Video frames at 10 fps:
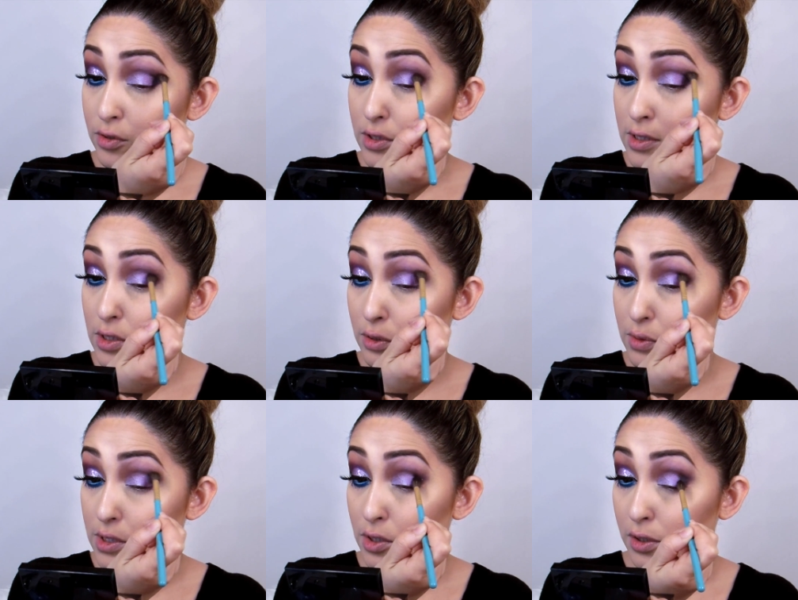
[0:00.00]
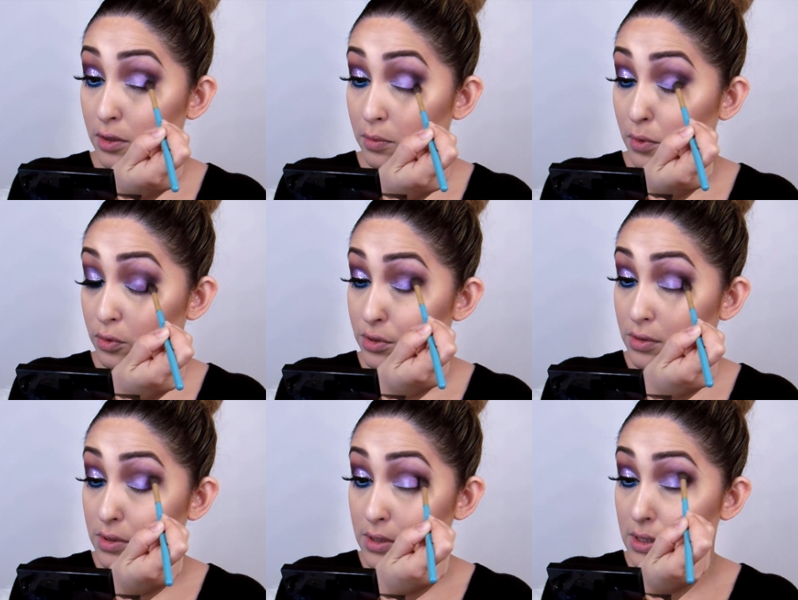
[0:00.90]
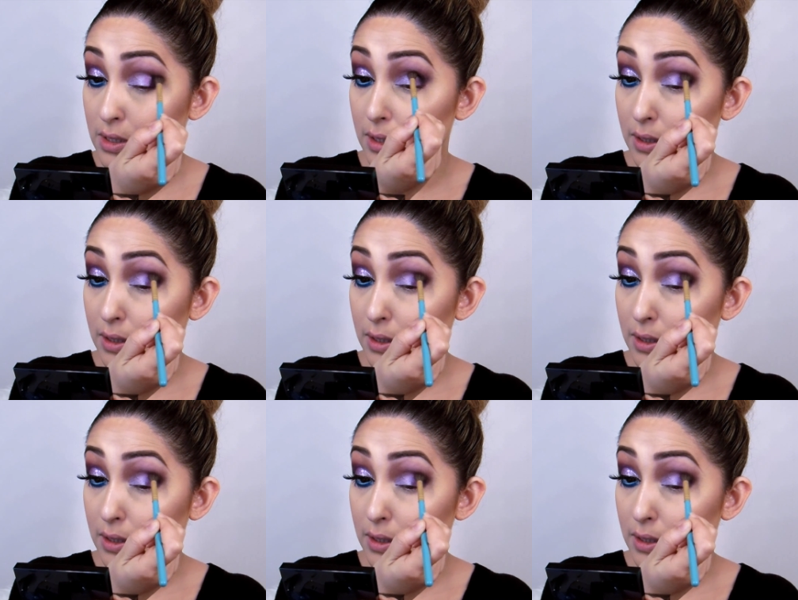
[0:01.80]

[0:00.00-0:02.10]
just do circular motions